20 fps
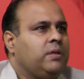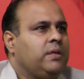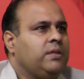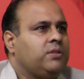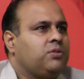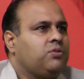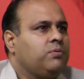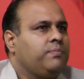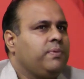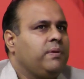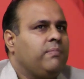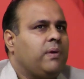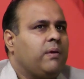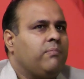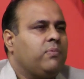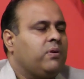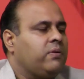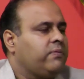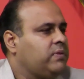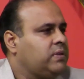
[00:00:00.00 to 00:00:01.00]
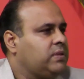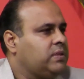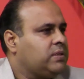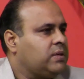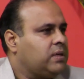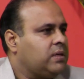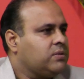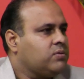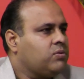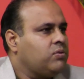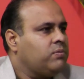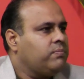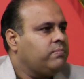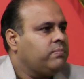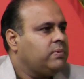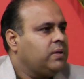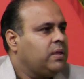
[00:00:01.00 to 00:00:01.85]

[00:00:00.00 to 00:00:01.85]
needs to be member of the research group.